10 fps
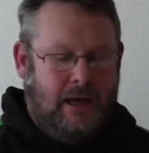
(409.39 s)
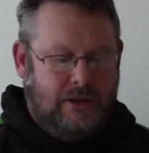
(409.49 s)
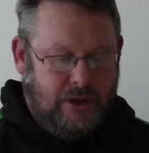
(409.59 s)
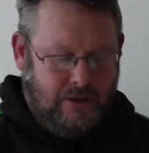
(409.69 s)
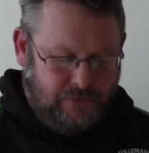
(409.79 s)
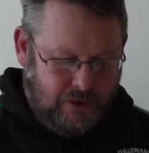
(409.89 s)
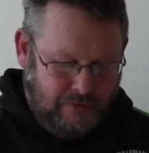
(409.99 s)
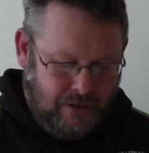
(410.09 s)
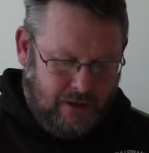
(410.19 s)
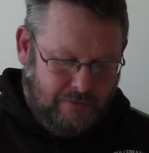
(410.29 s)
So
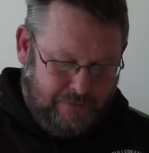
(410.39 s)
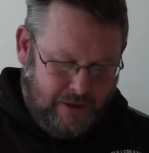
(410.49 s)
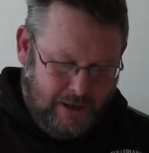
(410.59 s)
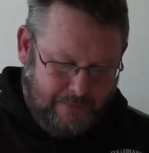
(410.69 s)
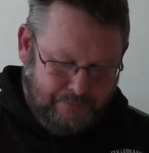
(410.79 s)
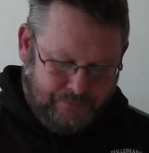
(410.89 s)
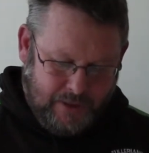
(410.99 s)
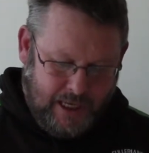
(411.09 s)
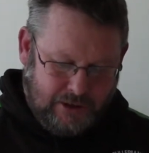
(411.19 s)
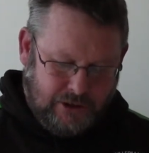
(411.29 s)

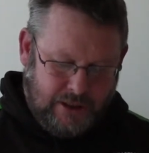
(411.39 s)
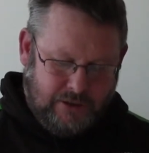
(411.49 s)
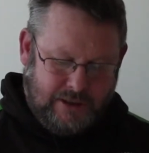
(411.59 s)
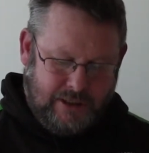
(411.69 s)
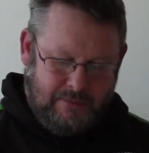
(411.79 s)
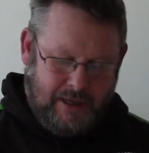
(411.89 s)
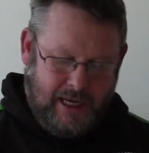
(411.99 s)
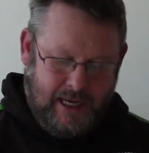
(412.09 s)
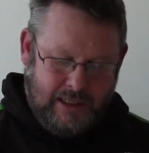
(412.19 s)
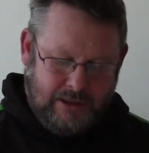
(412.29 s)
I've started to extend my
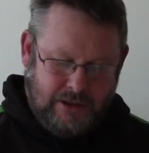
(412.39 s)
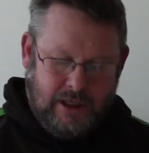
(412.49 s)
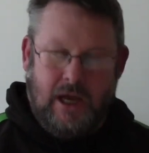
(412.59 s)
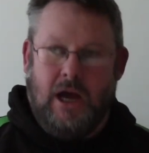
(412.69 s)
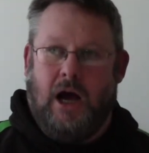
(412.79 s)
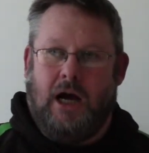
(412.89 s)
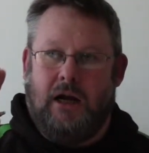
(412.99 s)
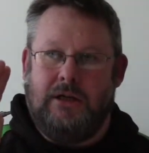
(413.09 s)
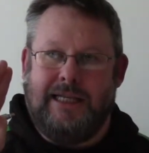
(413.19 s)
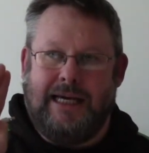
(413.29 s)
hands. I
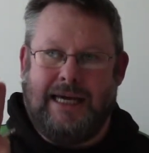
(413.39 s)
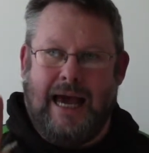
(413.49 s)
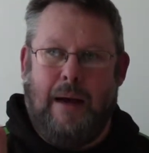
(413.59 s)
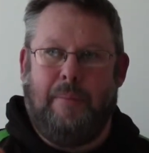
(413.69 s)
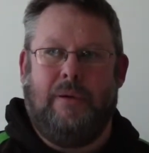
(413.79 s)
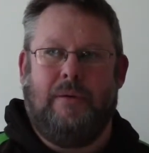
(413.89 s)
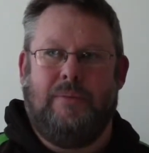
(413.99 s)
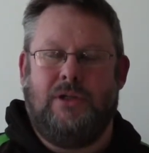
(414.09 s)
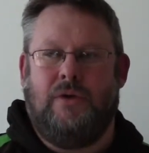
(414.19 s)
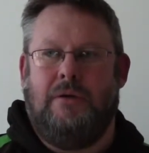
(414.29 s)
close the gap
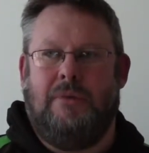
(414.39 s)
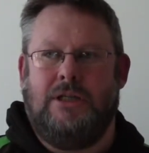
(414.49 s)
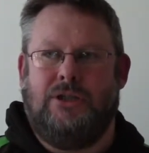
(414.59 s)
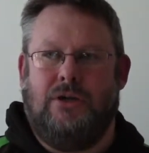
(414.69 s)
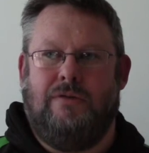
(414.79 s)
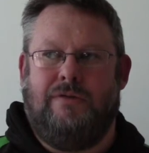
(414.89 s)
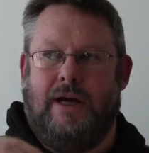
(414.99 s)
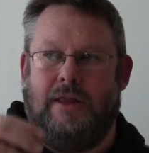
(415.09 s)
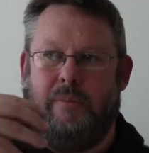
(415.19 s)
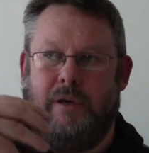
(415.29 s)
between myself
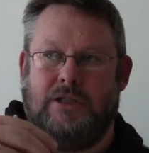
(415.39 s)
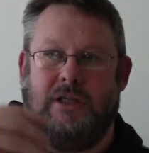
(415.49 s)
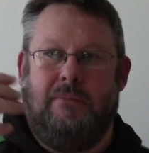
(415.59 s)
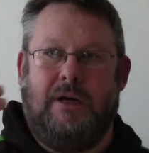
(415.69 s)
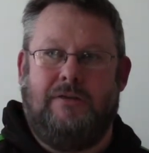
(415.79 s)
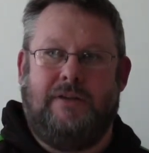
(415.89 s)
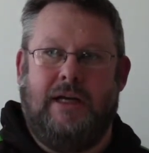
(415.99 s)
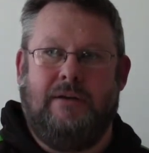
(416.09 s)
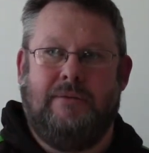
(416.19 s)
and the person I'm lifting.